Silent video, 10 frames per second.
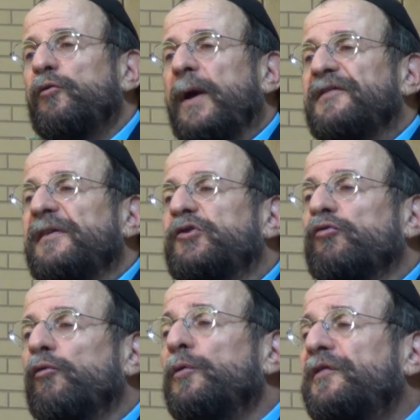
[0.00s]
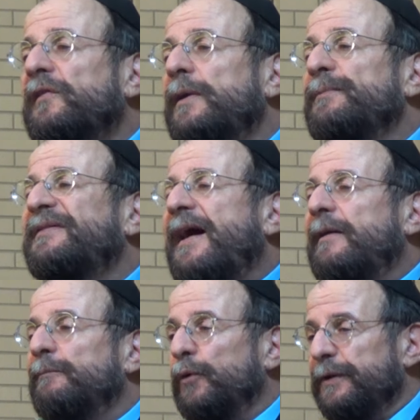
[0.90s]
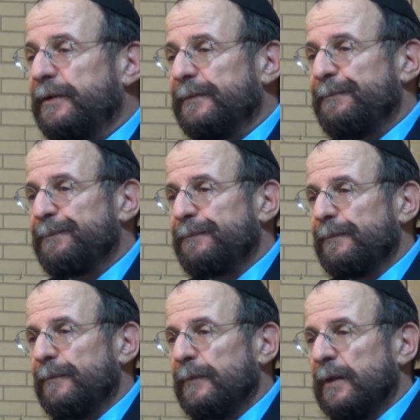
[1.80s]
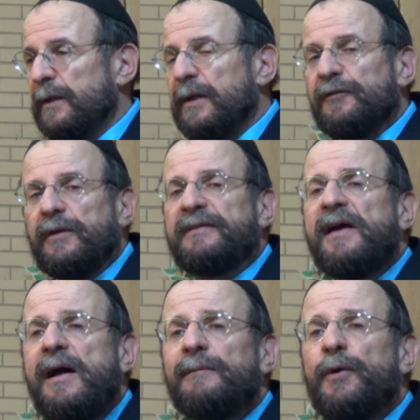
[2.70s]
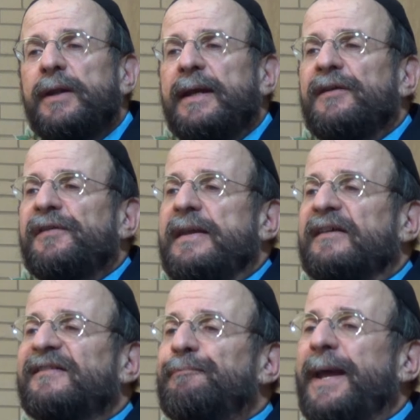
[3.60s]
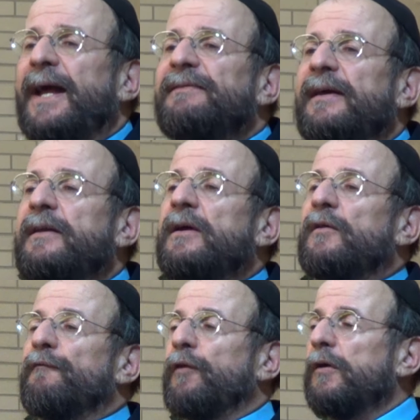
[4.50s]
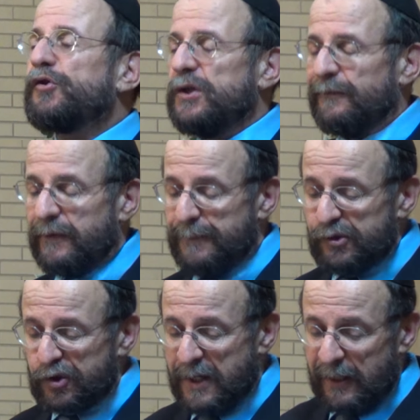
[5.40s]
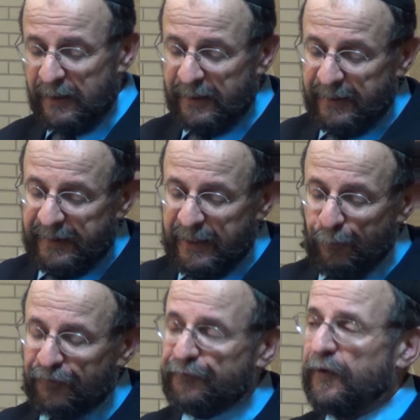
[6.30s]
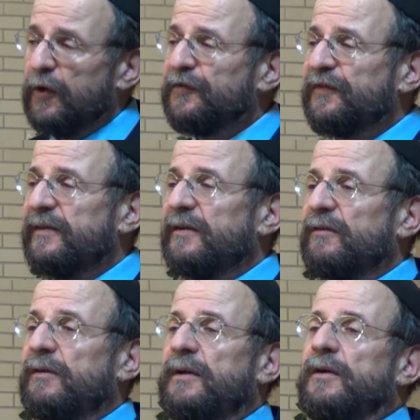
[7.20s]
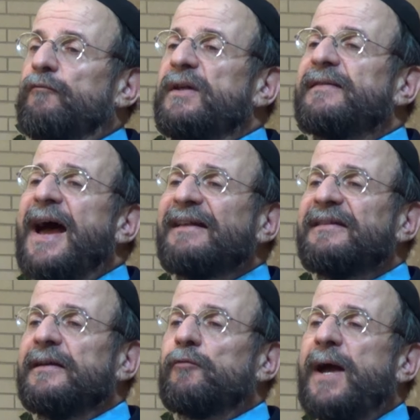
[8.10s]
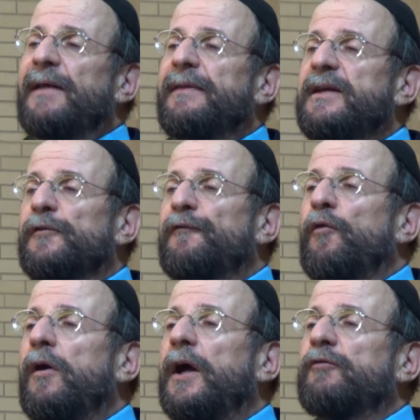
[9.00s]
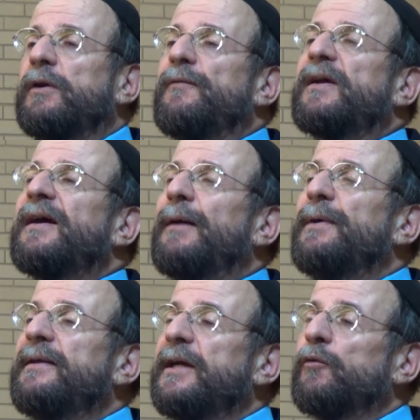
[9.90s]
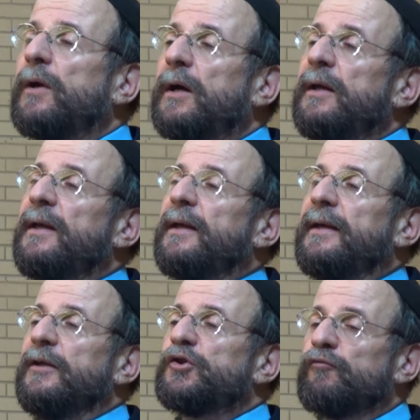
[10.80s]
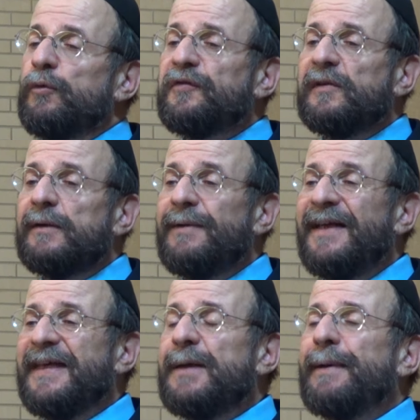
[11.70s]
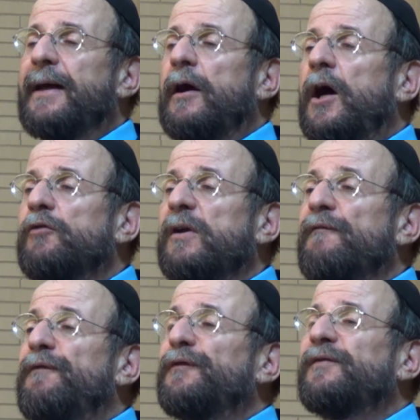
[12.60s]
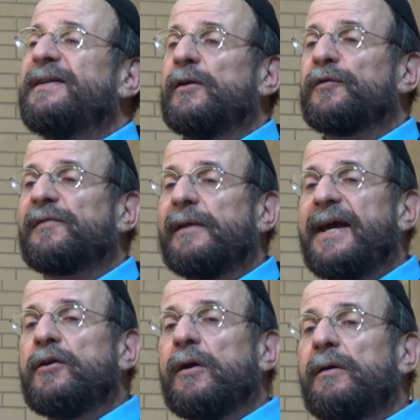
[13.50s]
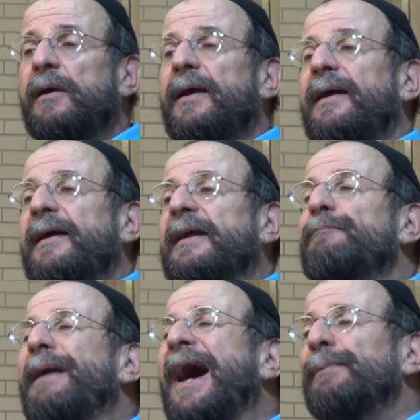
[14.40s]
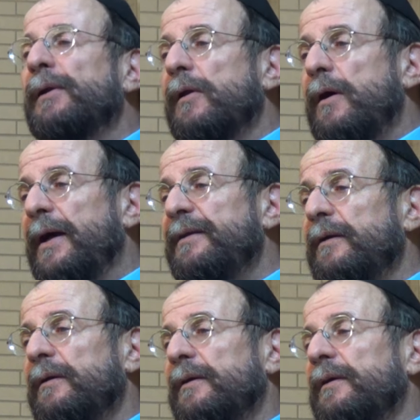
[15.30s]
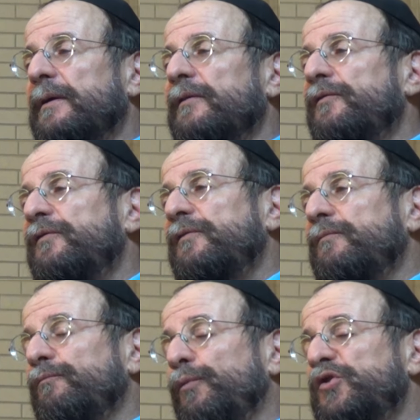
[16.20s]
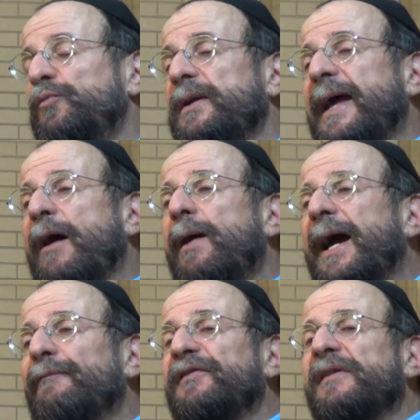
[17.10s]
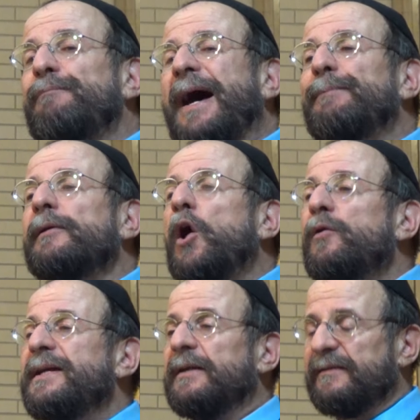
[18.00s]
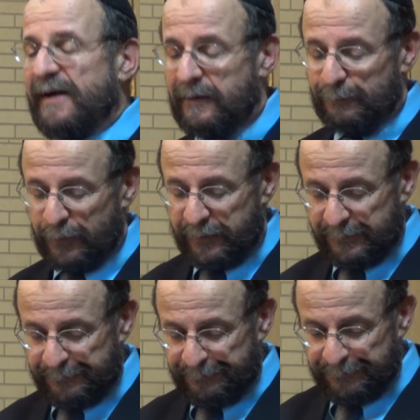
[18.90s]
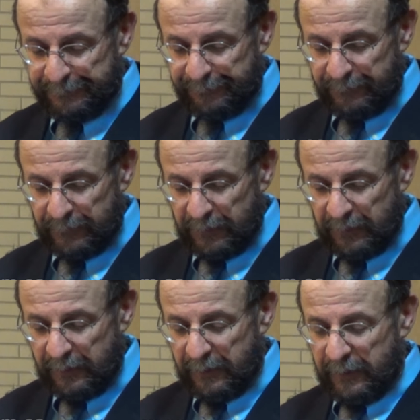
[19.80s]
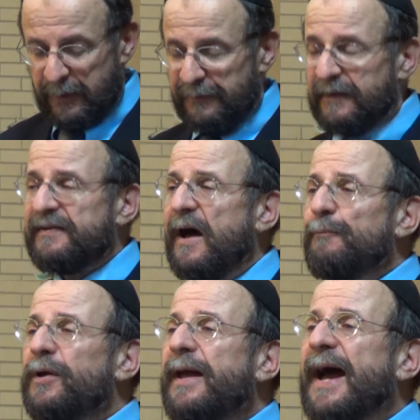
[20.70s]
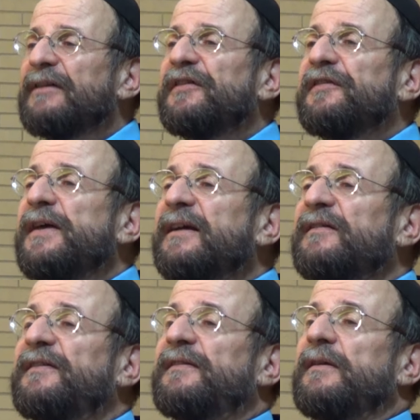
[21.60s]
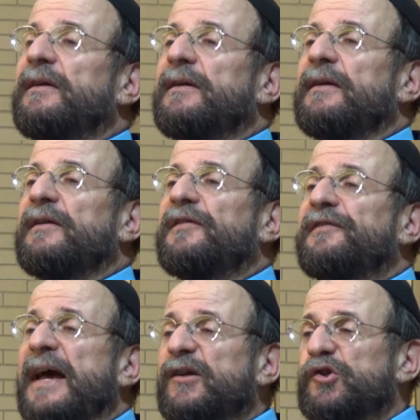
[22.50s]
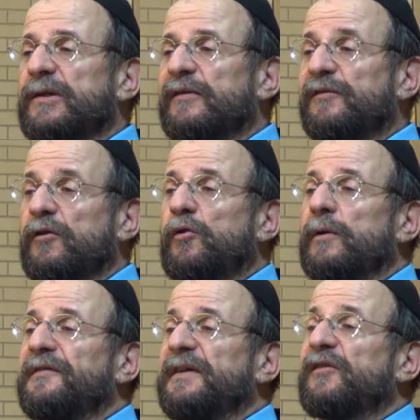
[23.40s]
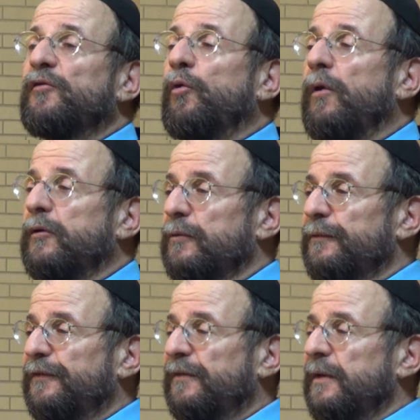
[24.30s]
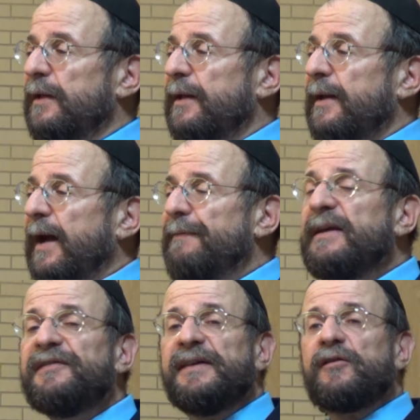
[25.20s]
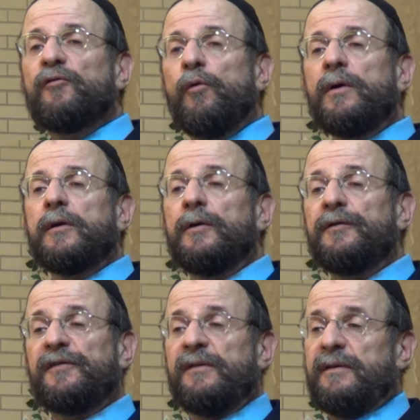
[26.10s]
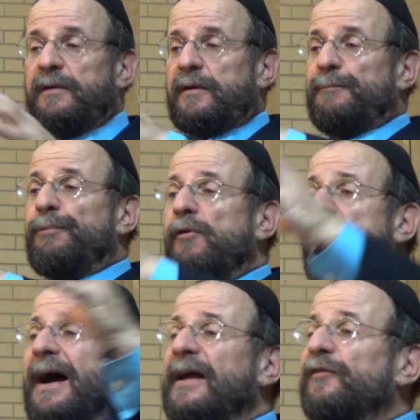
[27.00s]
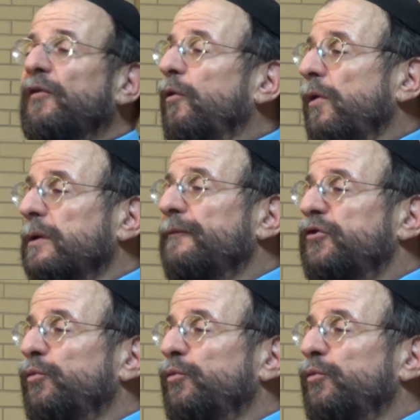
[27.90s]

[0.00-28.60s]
to as the Jerusalem Talmud. So the Talmud is an expanded version of the Mishnah. It was first redacted around the year 400 of the Common Era in Jerusalem, and then about 150 years later in Babylon, which we now have as the Babylonian Talmud. The Talmud has six sections, they're called six orders. And these six orders comprise all of